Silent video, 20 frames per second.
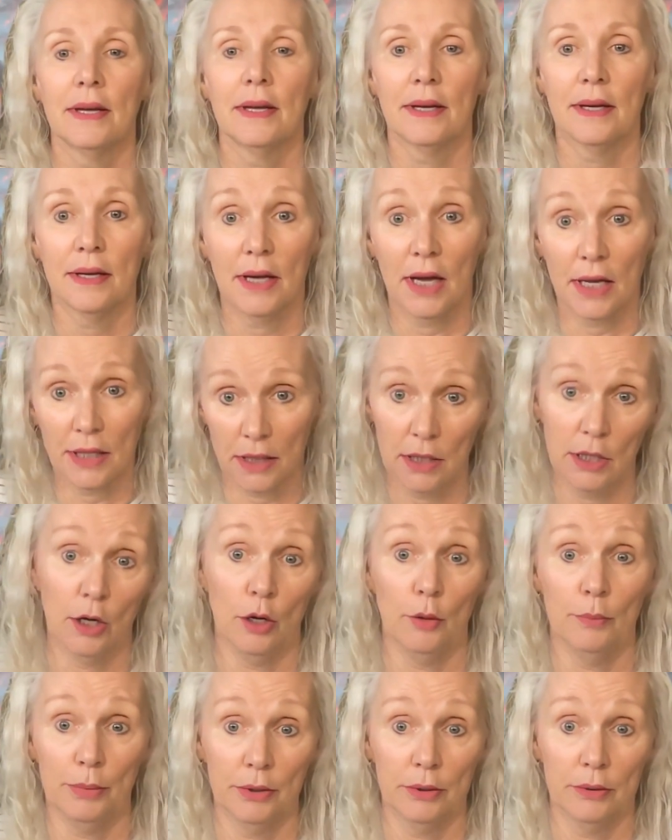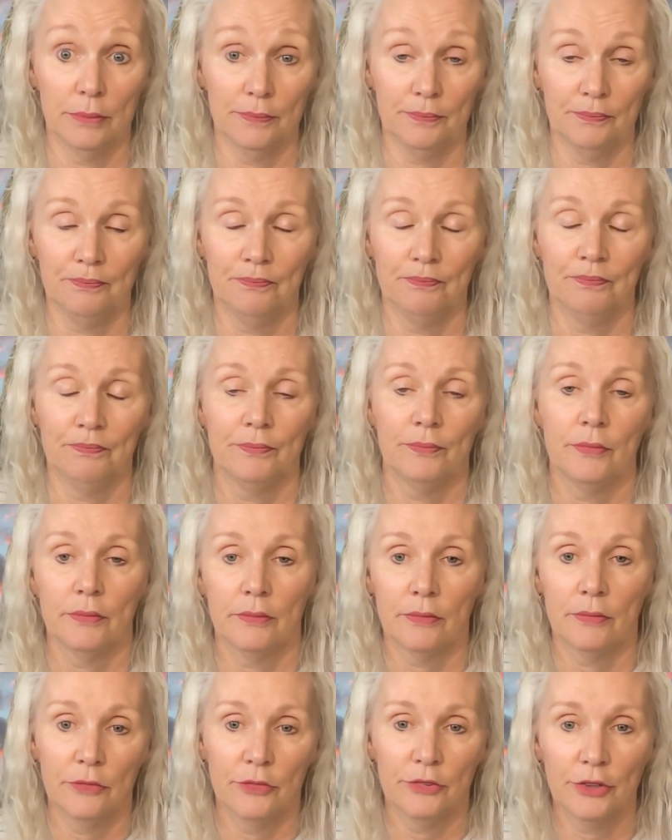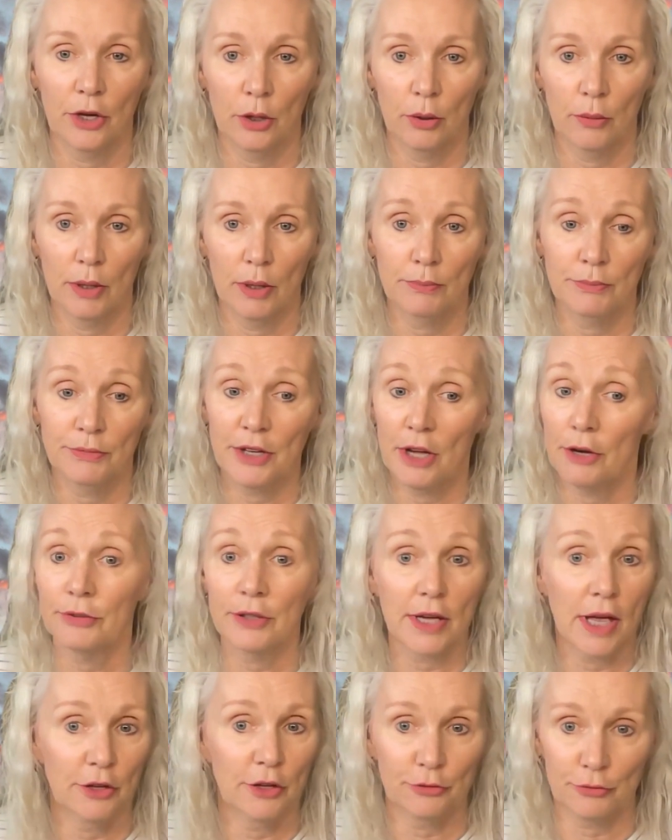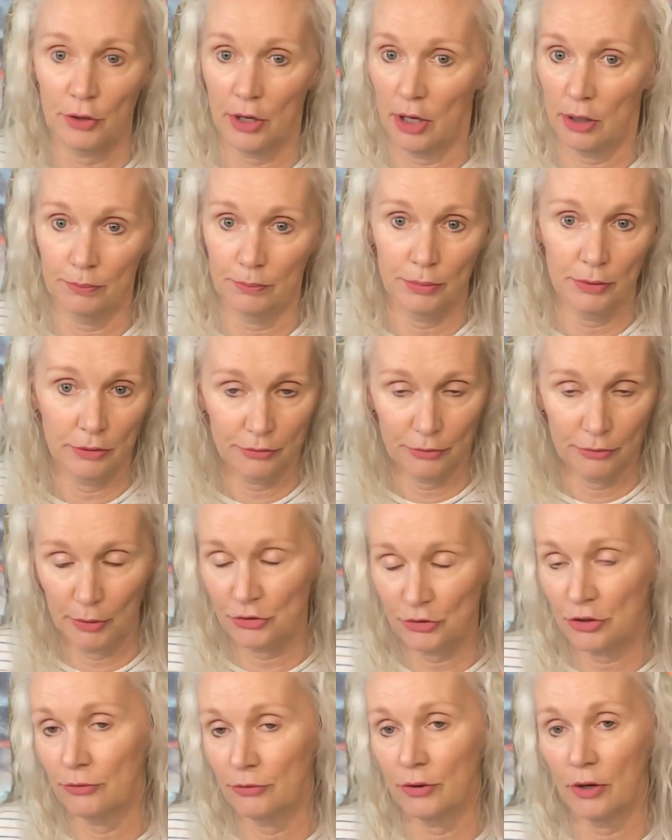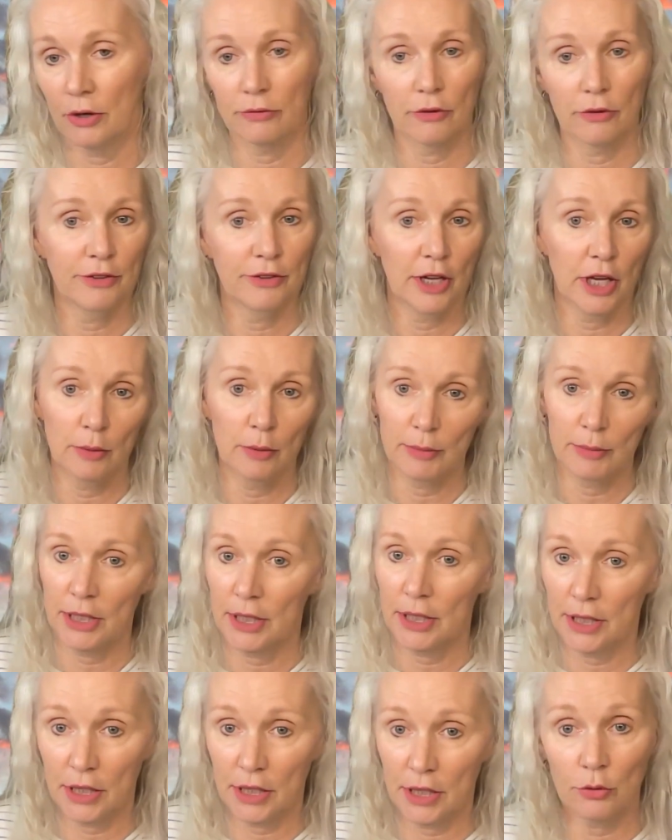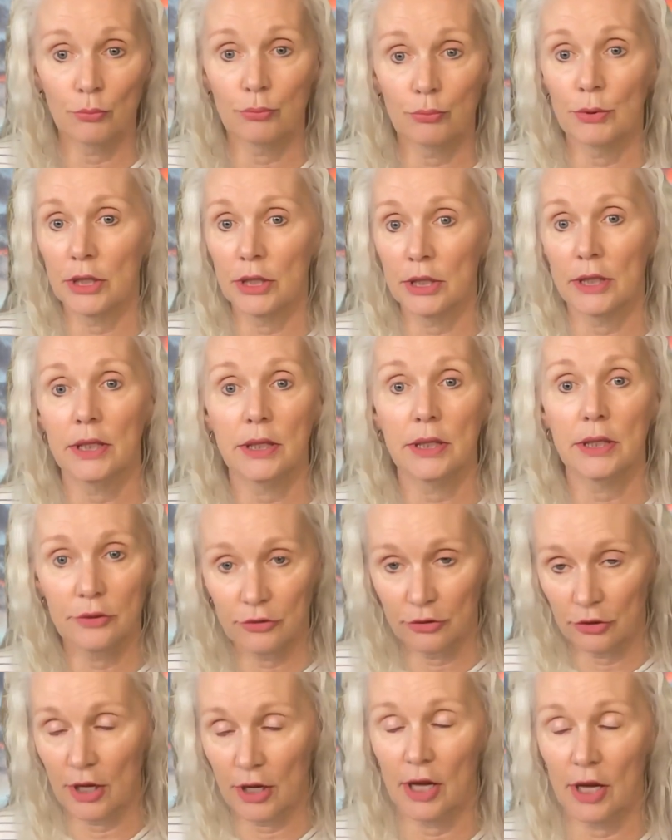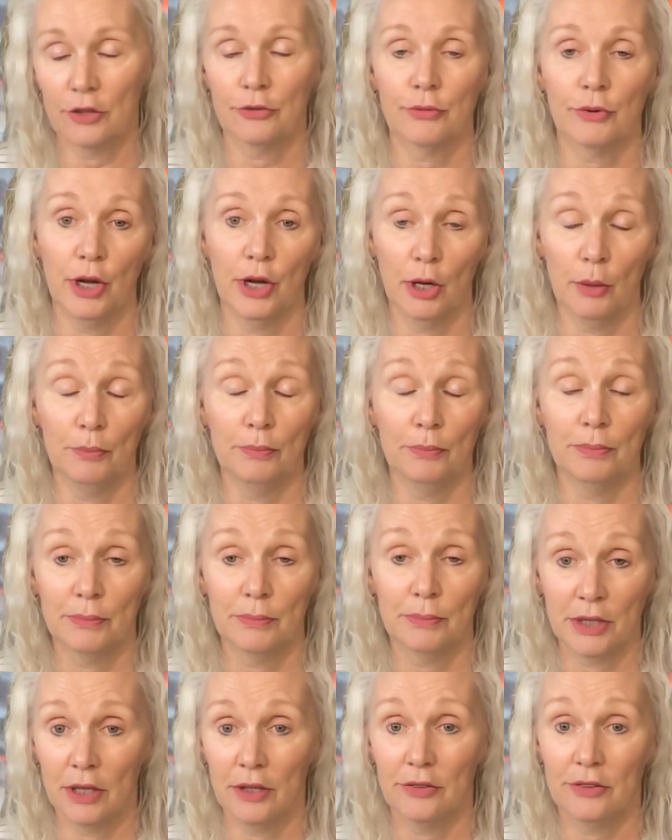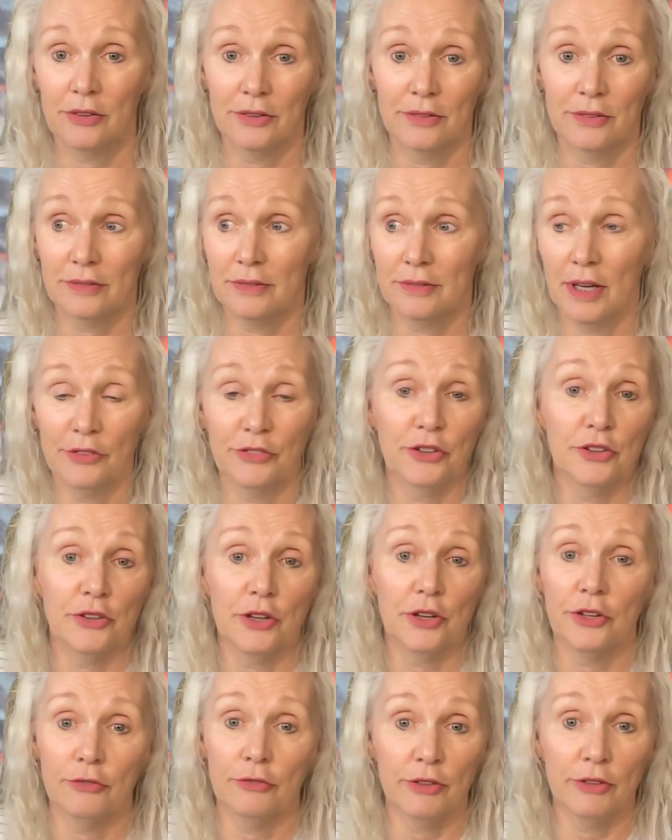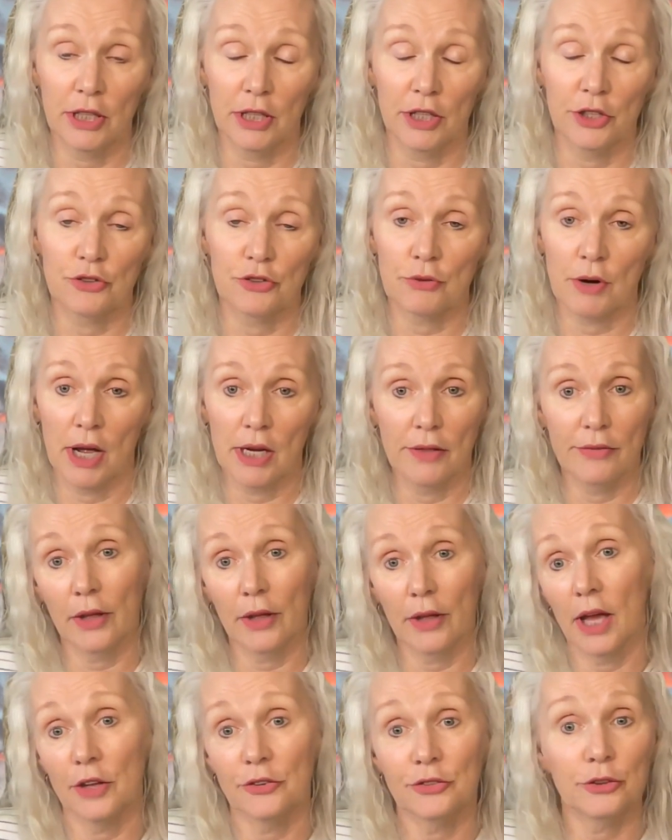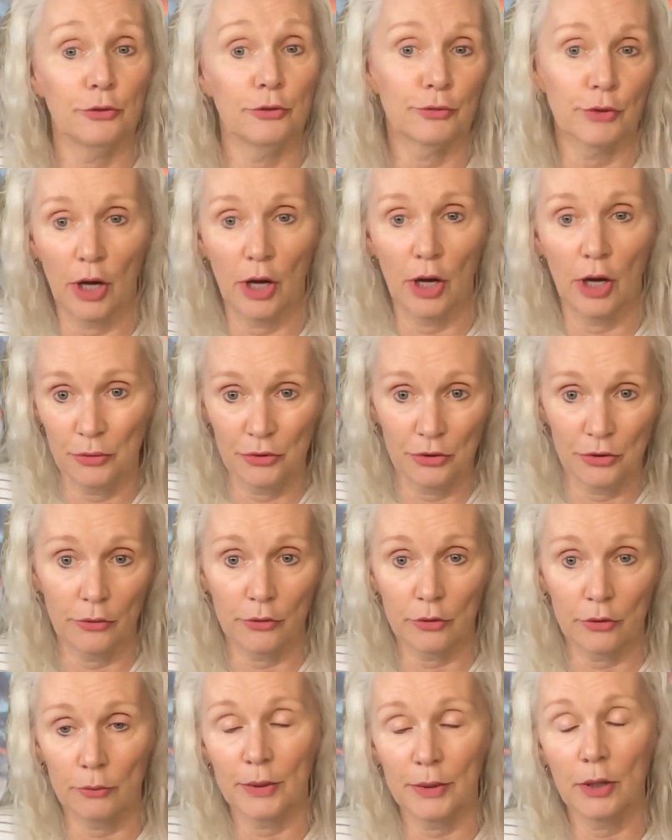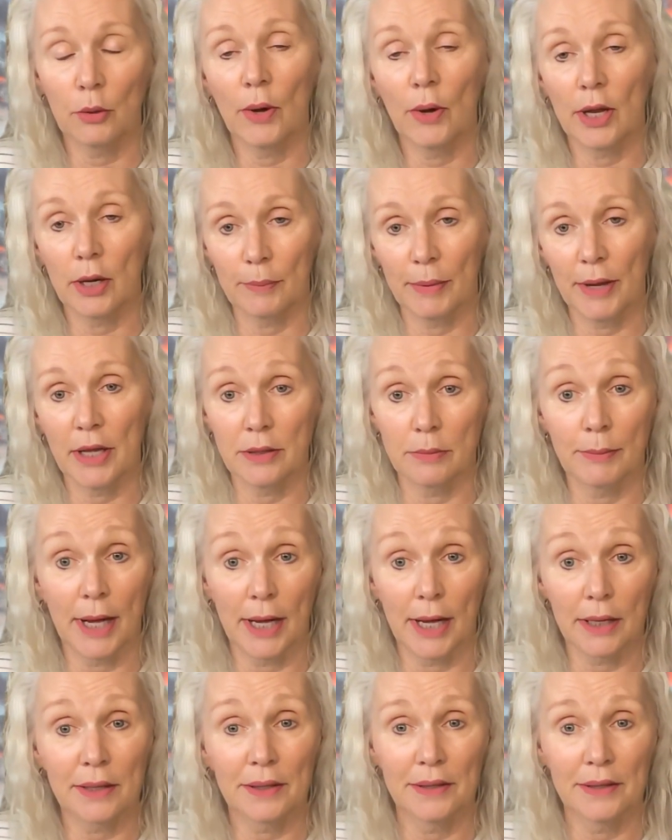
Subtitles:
I need help. So I've definitely asked for help, especially if you have a family. You really should ask for help, because it's a village, right? And they'll ask you for help. So there'll be a way to pay them back.